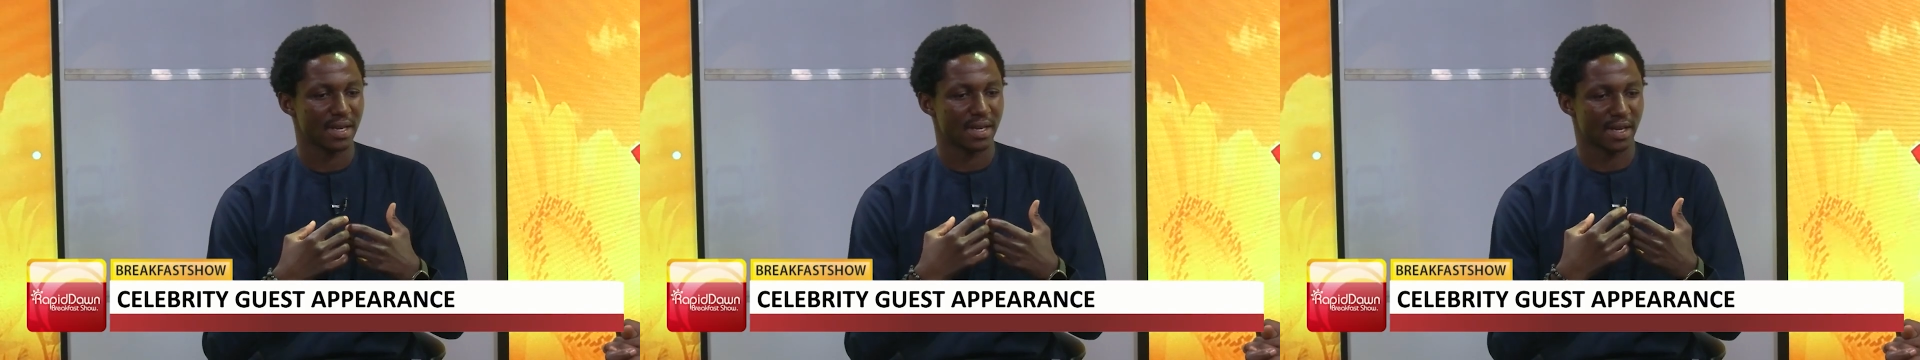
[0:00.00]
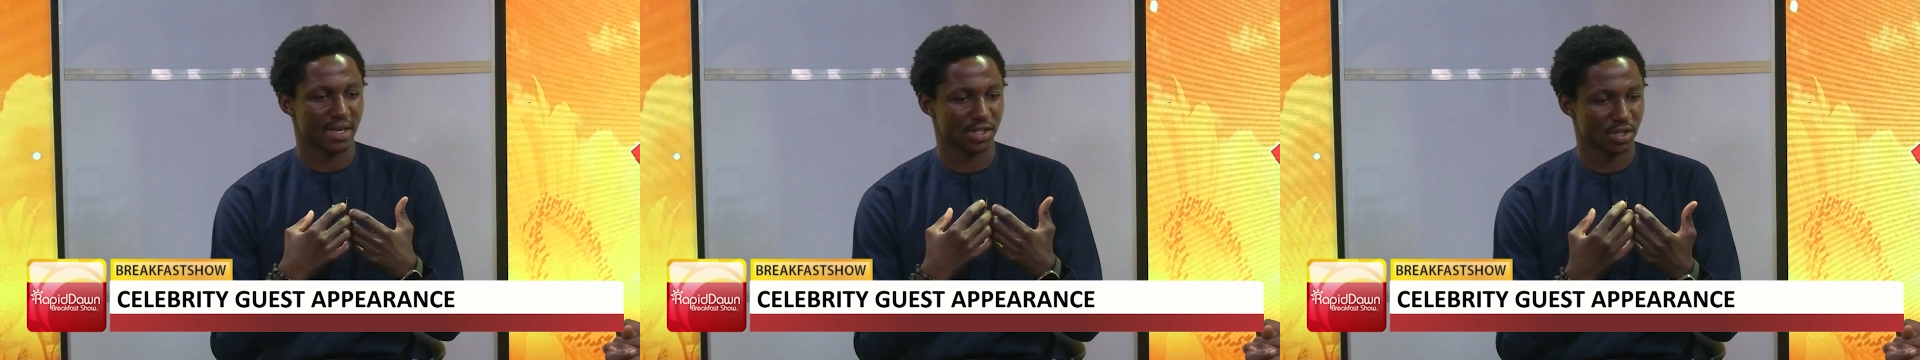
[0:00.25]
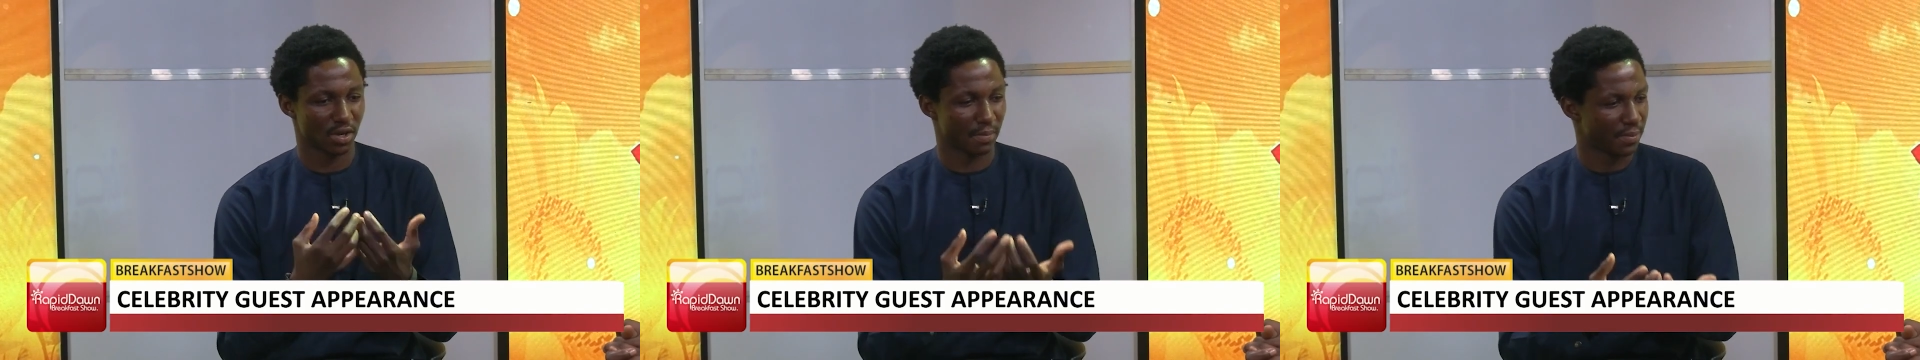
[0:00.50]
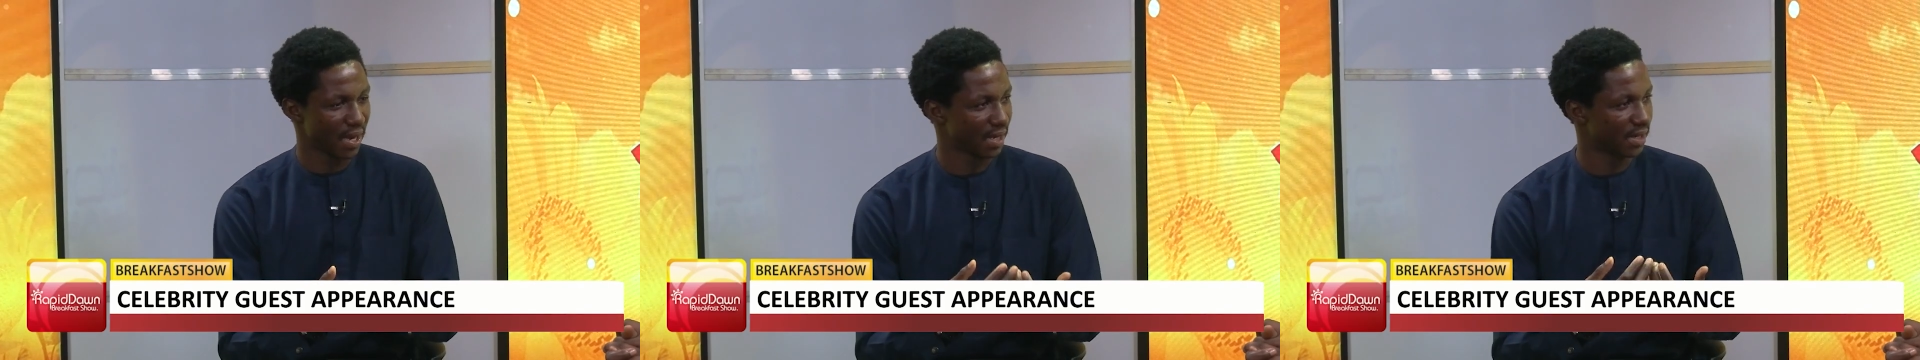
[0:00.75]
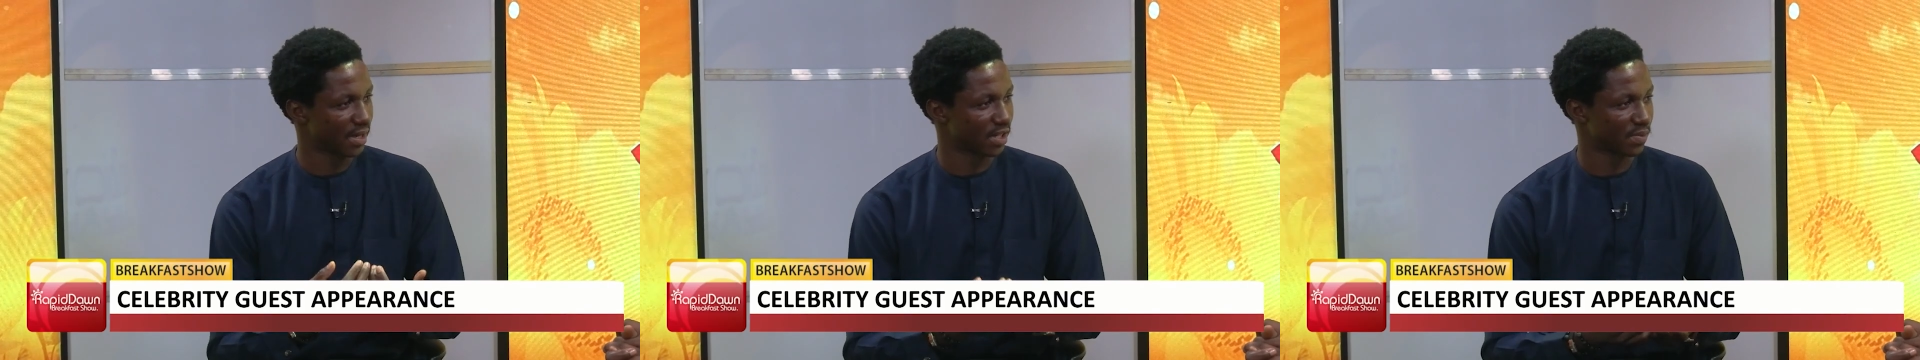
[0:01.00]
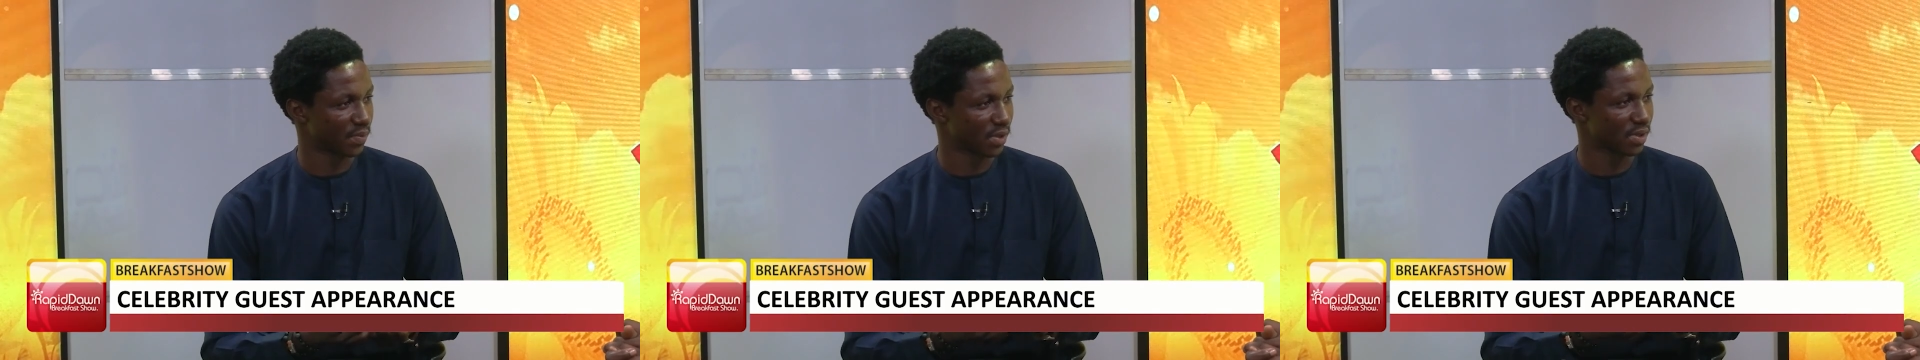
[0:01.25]
as compelling as
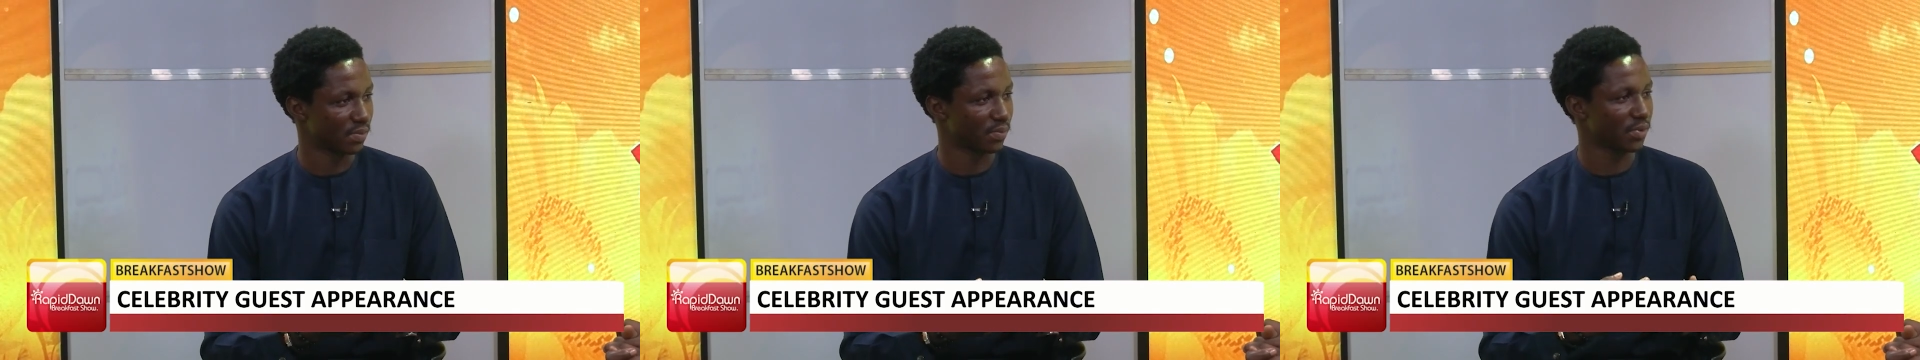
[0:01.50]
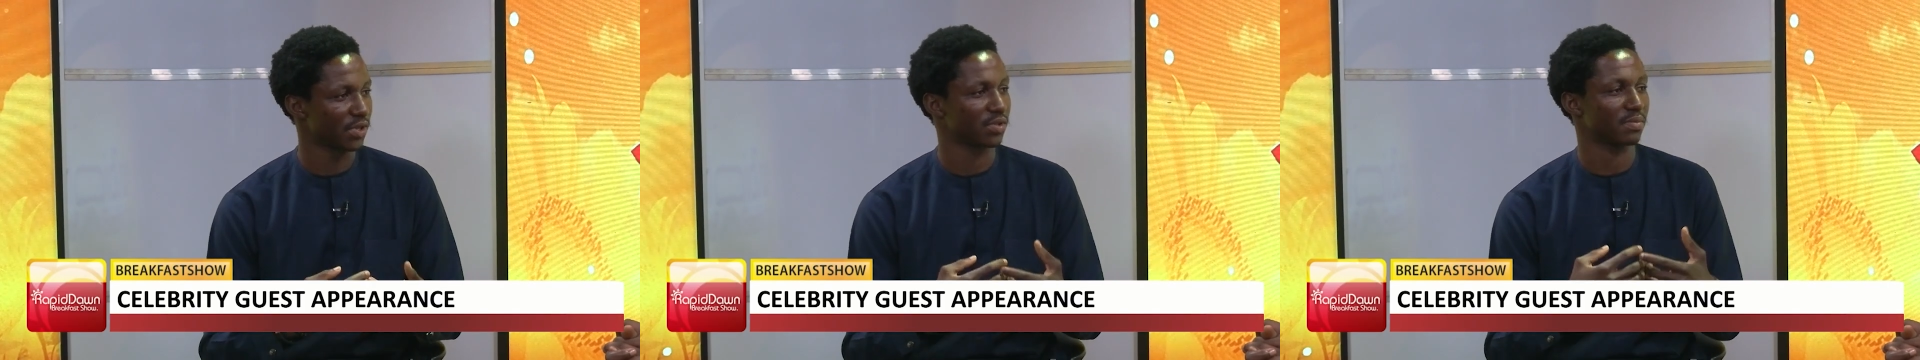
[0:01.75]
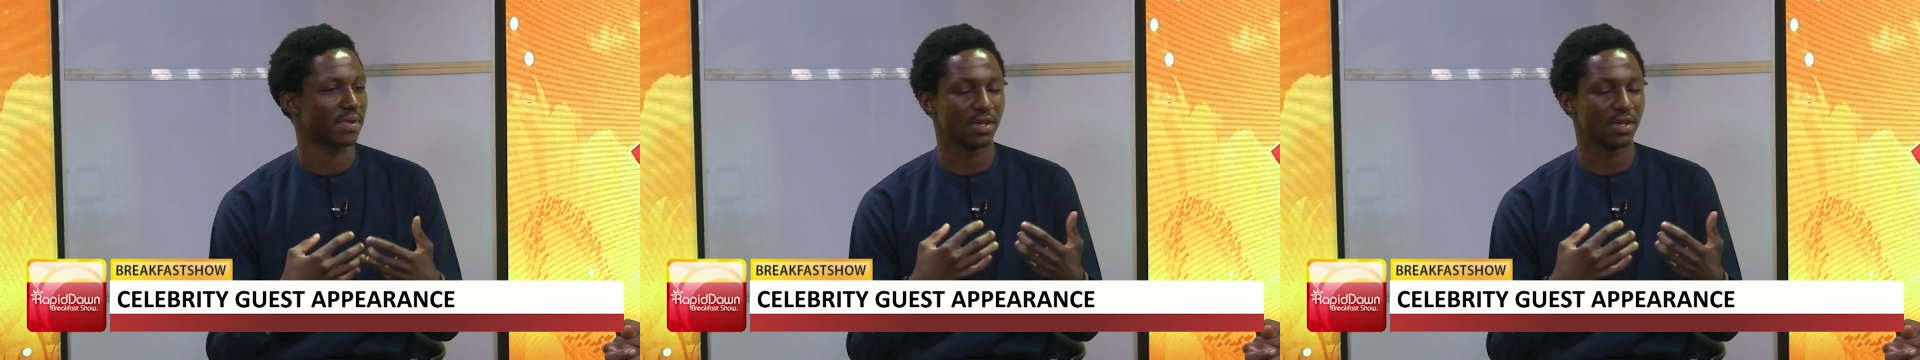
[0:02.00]
possible, is to make